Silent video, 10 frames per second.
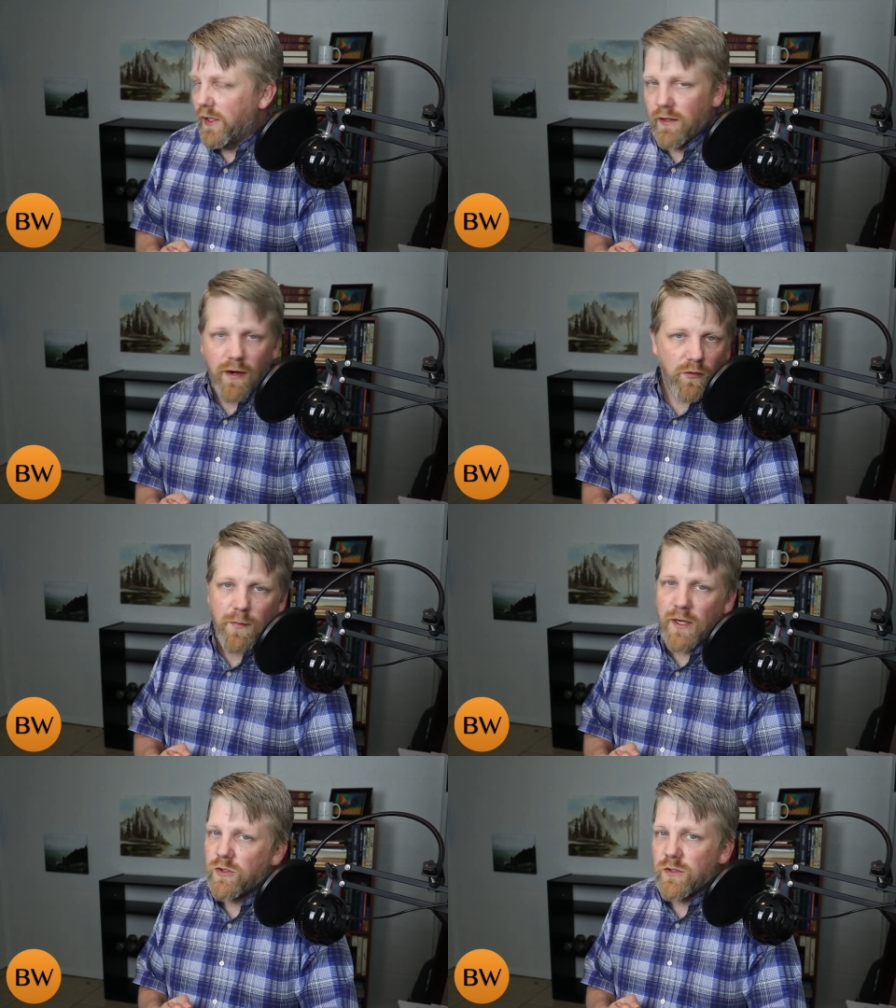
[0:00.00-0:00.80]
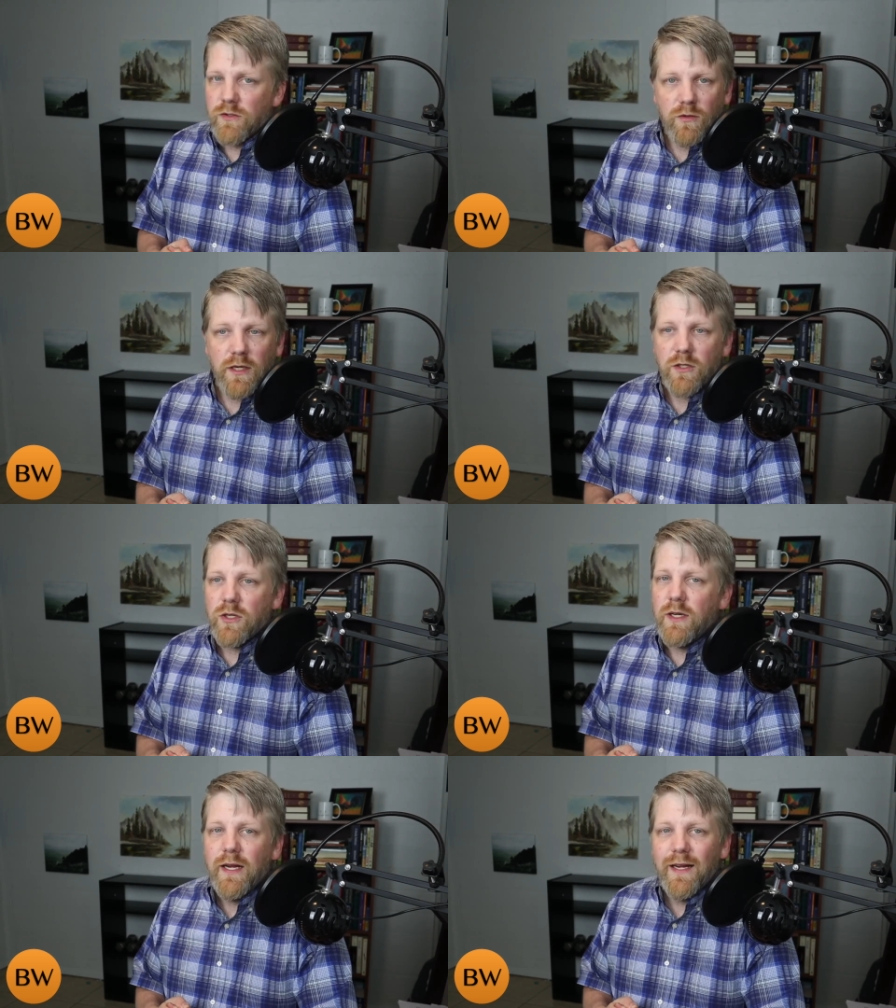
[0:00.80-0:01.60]
He never mentions
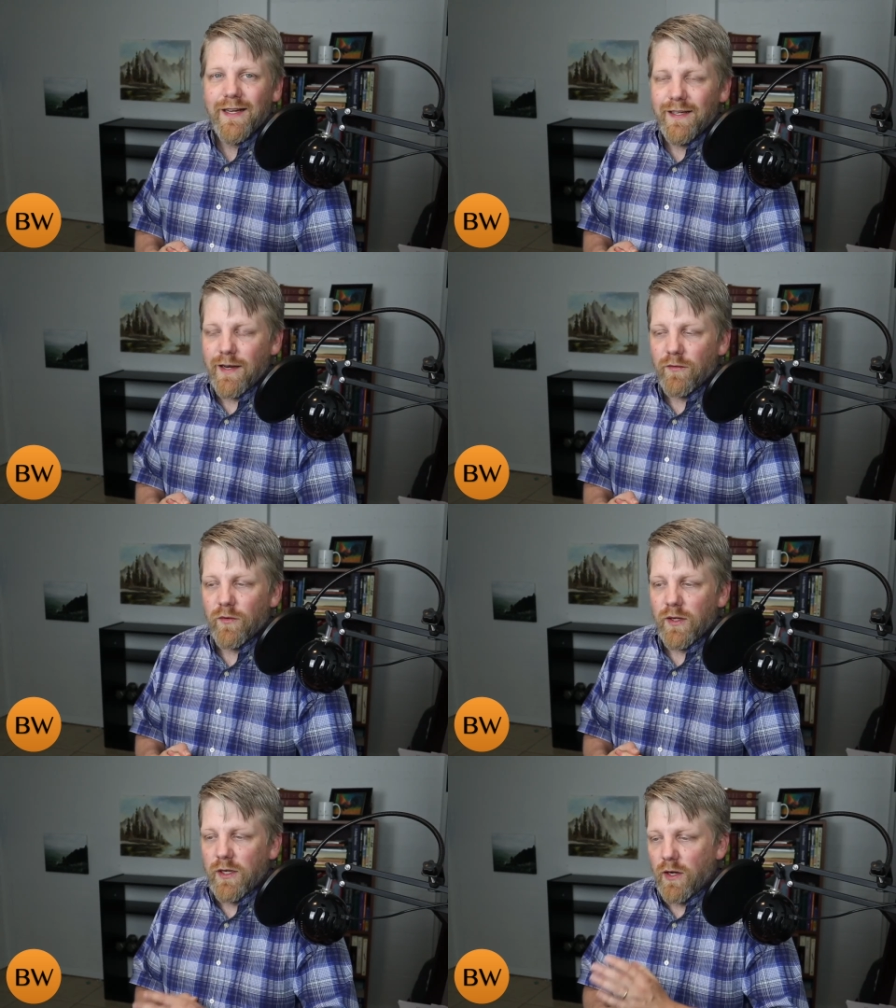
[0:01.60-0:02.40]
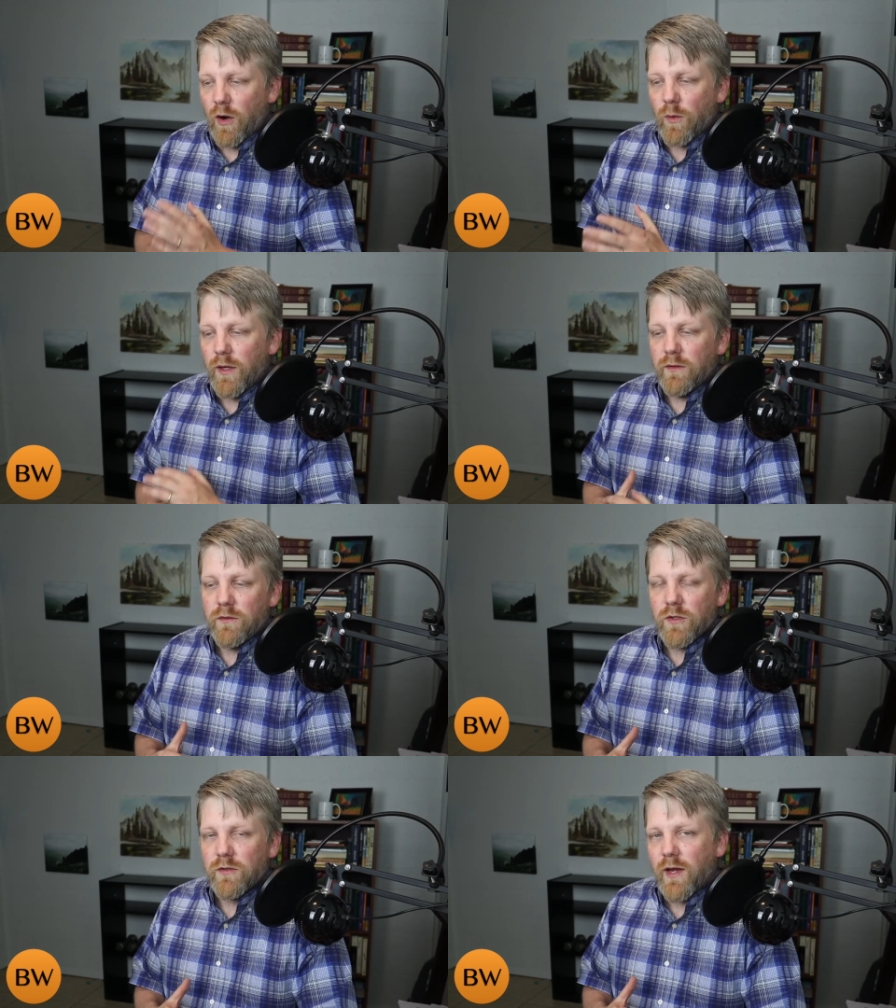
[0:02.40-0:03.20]
tradition. He never he
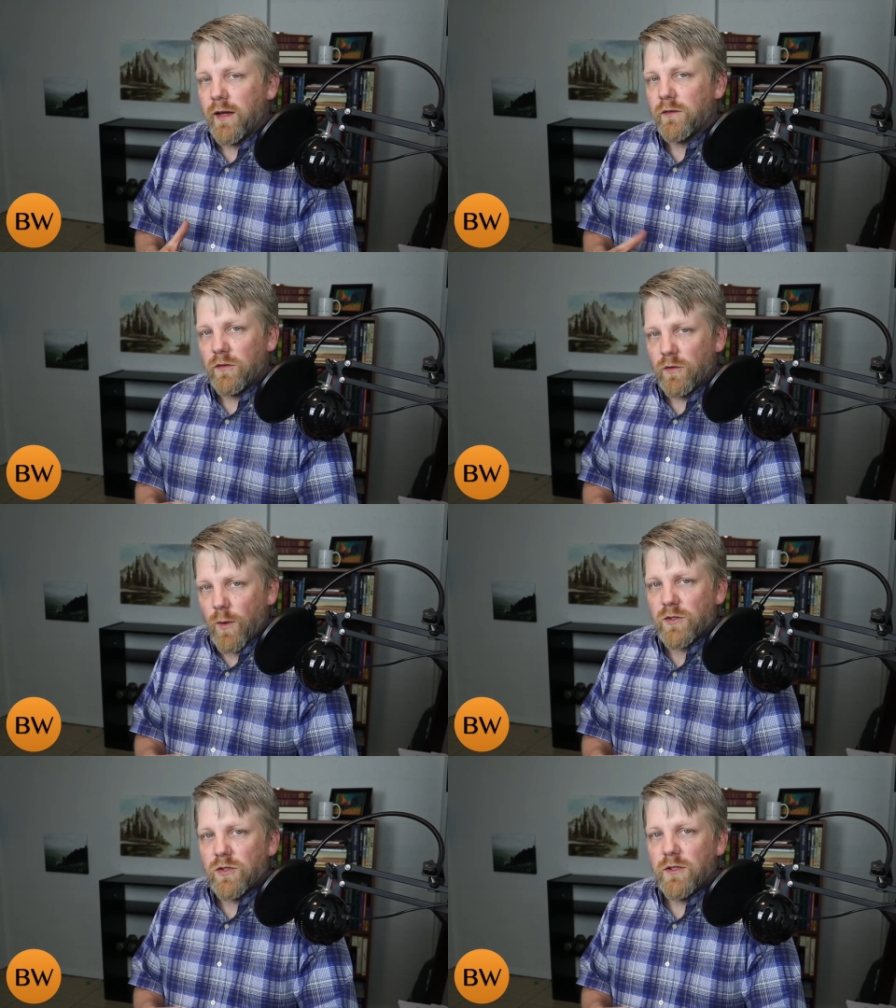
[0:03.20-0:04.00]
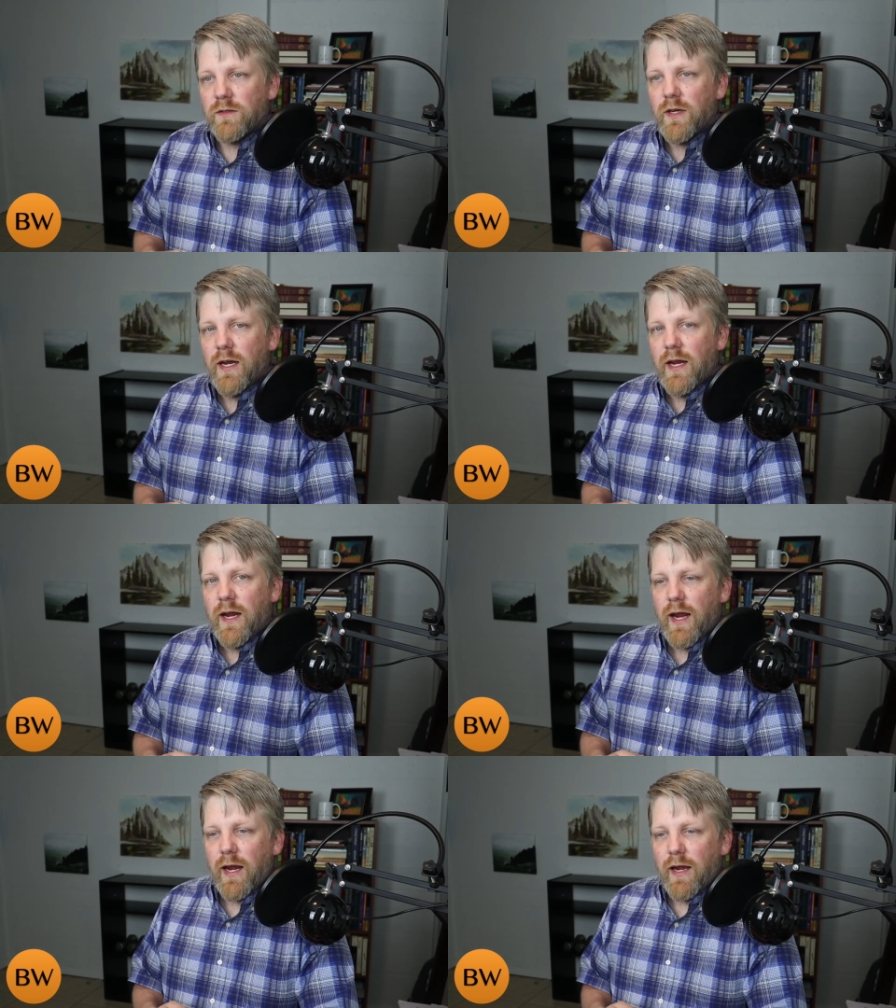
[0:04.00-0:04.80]
always just asks questions
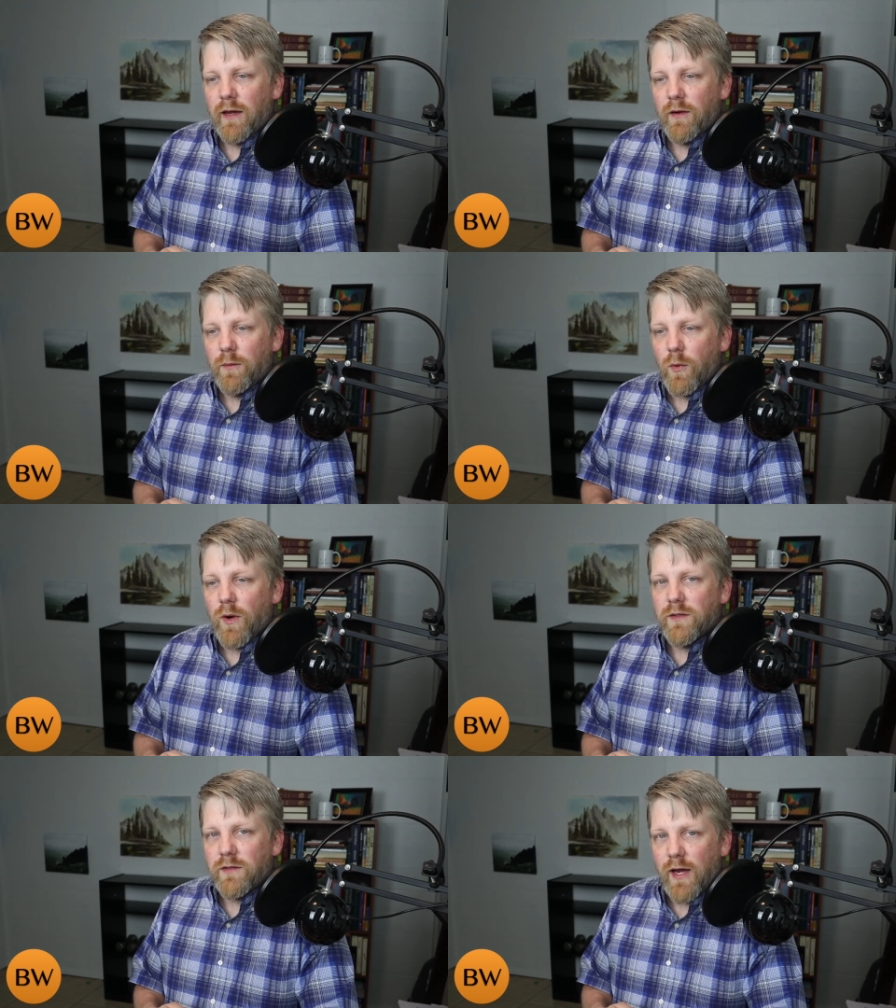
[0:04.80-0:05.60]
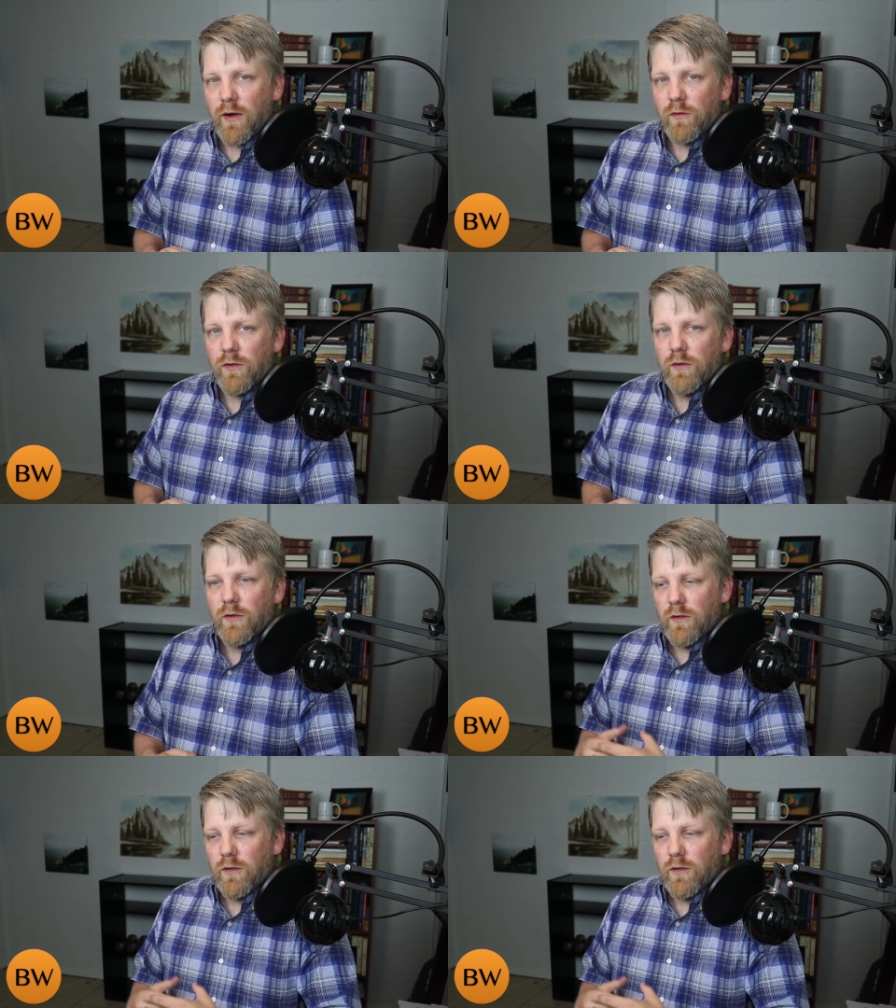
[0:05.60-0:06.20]
and points out